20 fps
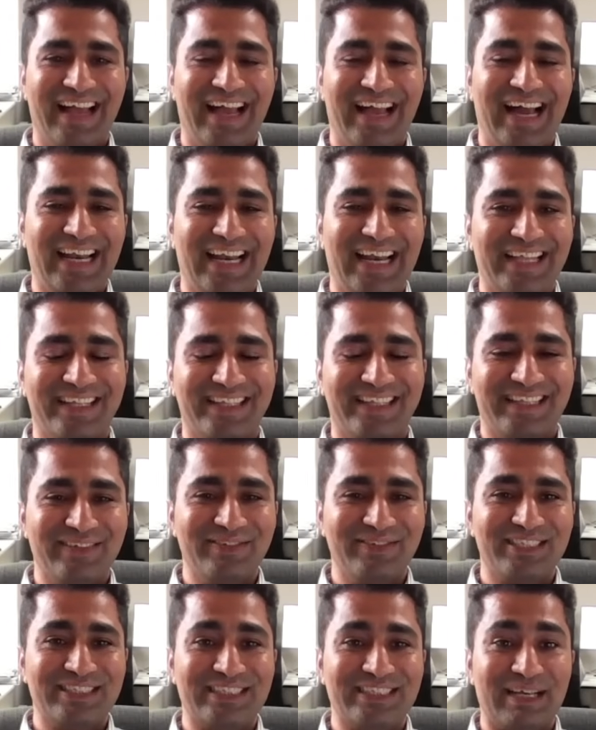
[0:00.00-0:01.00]
another thing
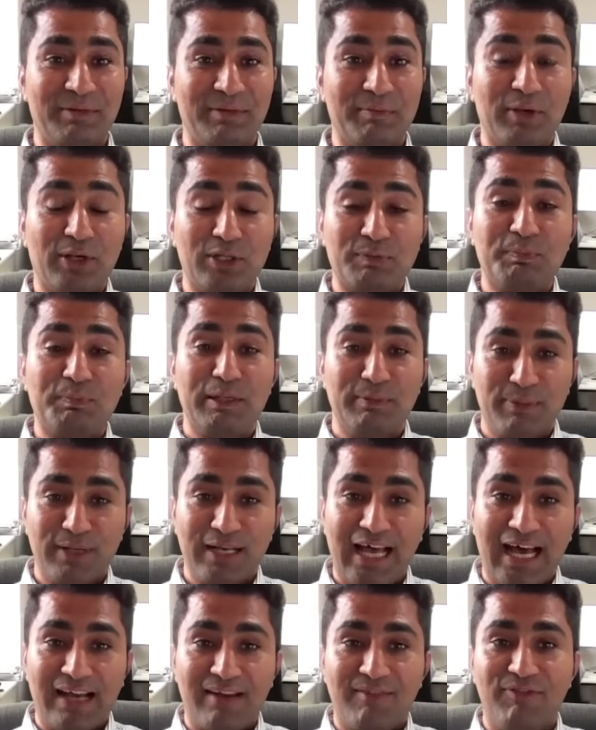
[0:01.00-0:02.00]
which is happening. Because people
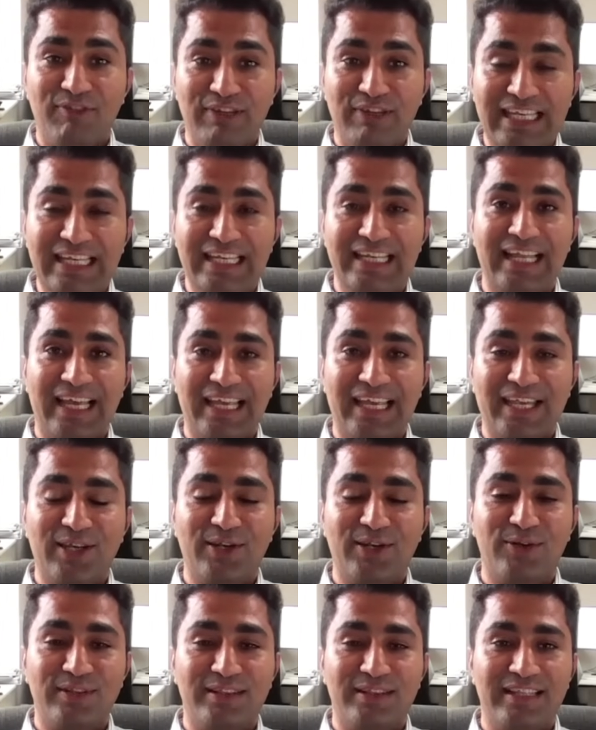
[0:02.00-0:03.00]
are feeling like, you
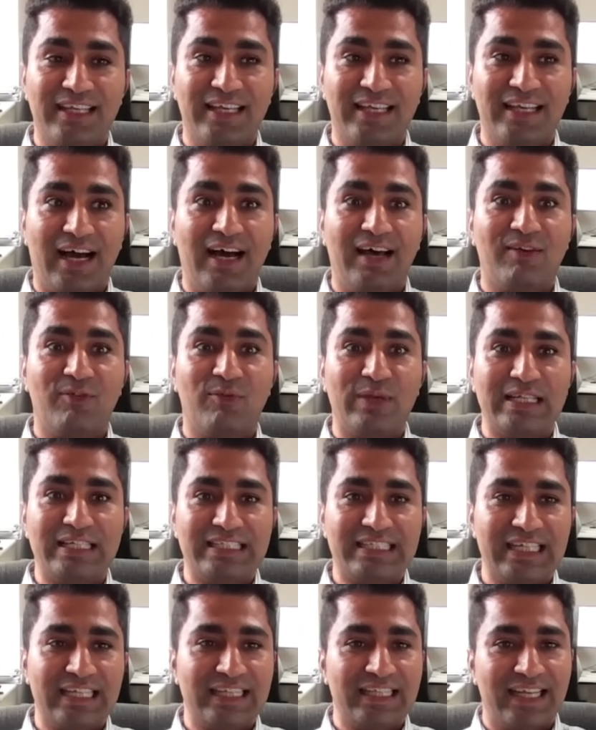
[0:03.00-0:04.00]
know, they are
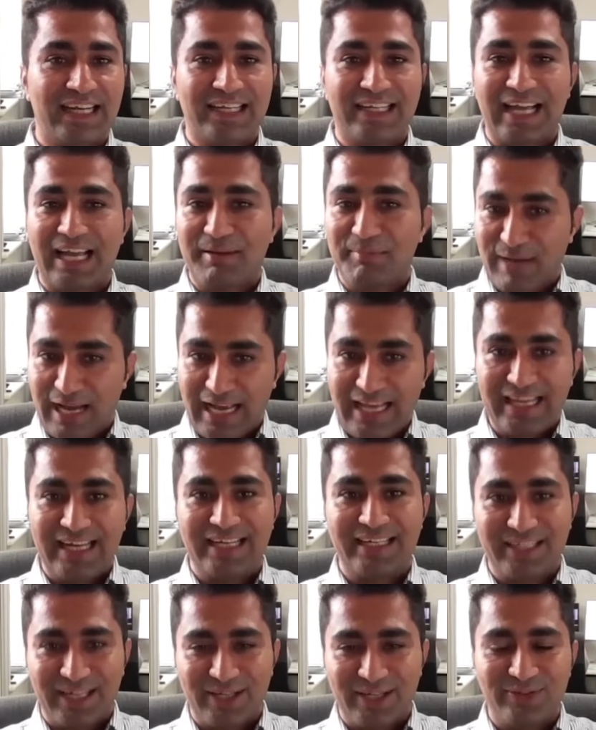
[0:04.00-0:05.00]
wasting their time. I
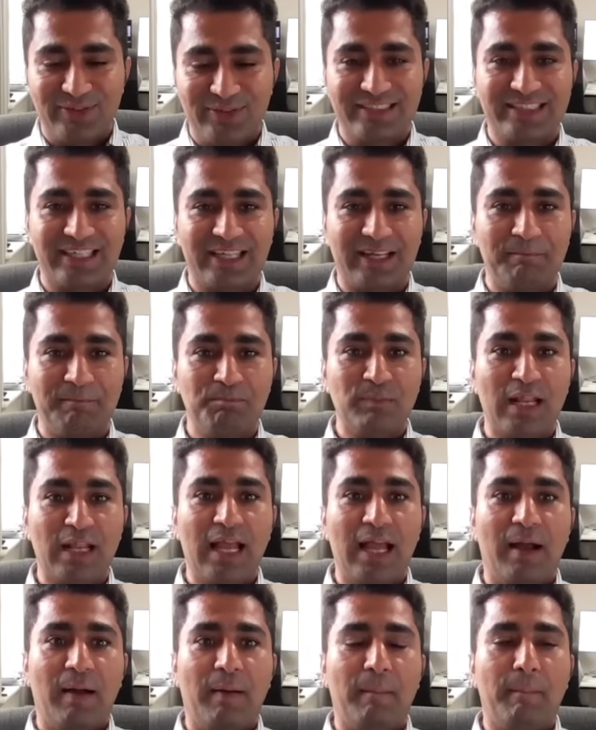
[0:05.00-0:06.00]
can tell you this thing.
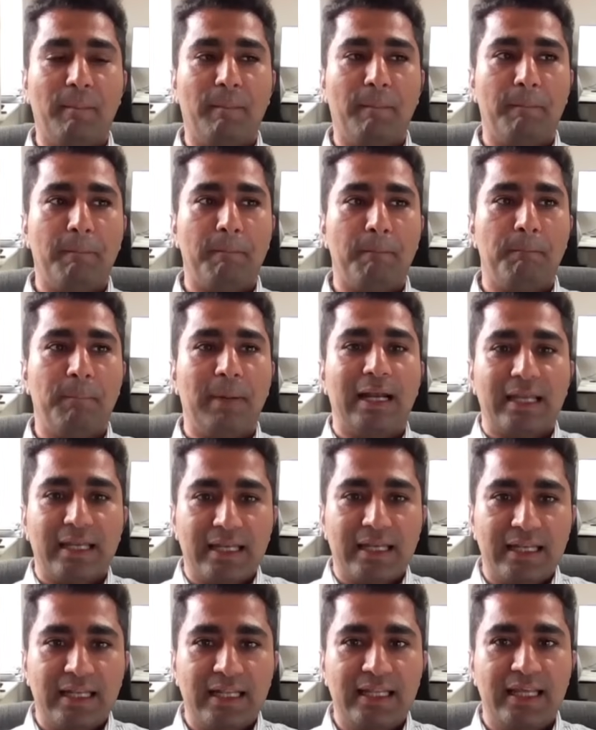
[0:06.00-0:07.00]

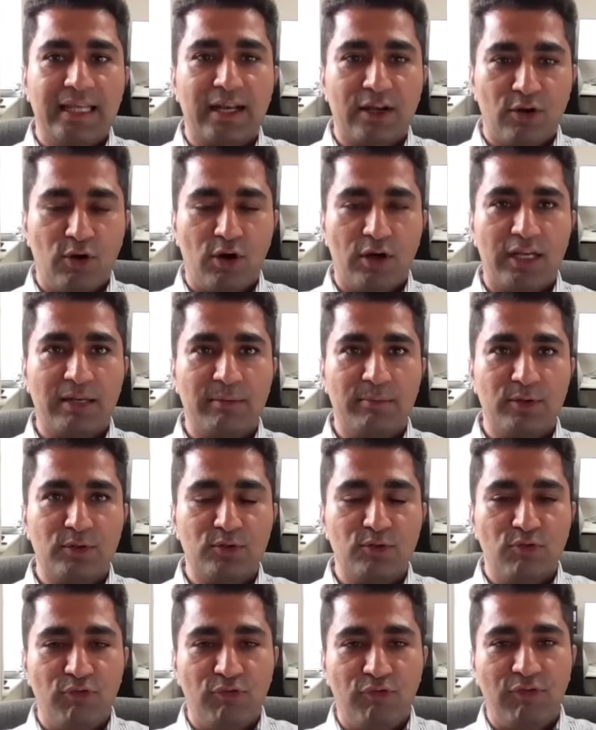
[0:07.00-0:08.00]
But they are not able
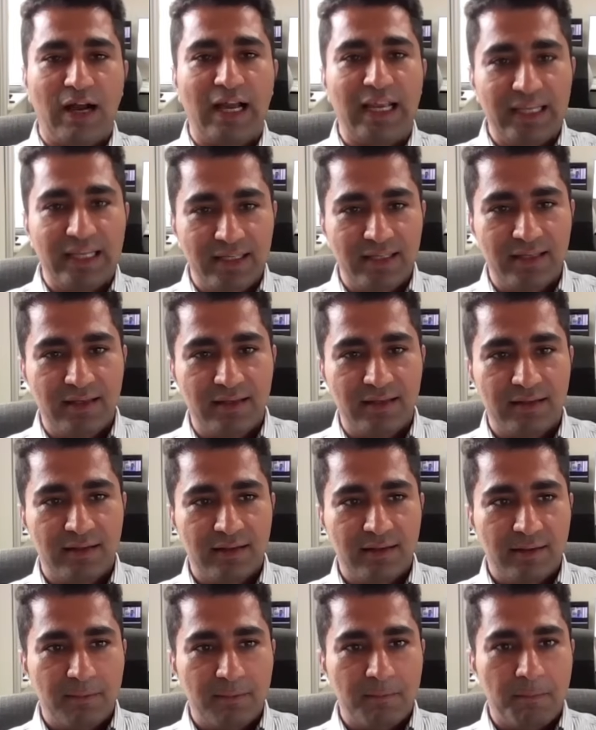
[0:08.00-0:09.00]
to find
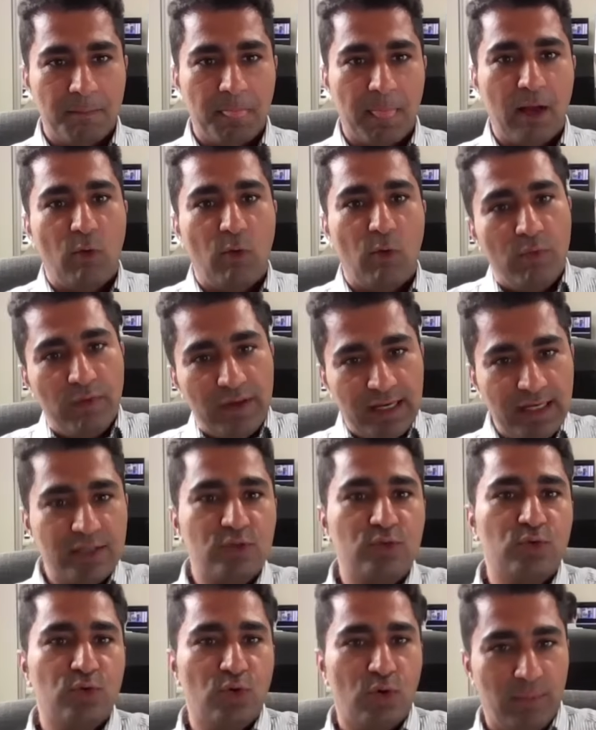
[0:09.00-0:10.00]
a way
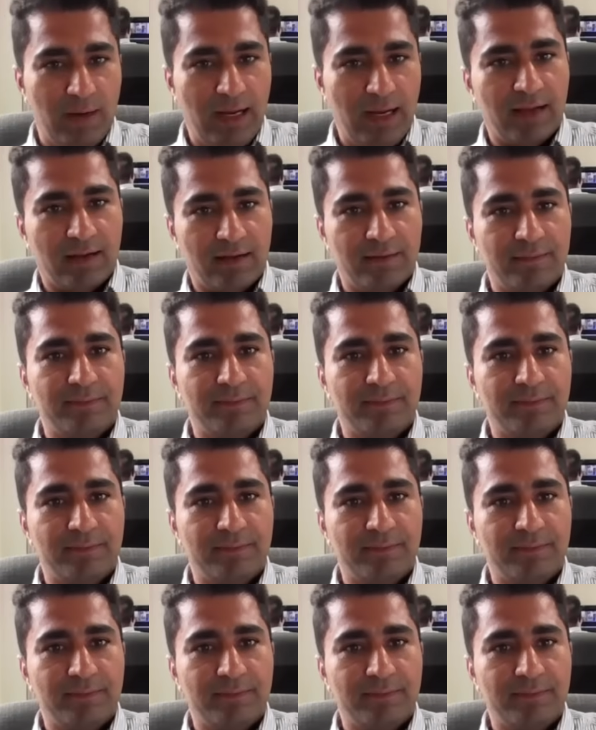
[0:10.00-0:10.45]
to go back.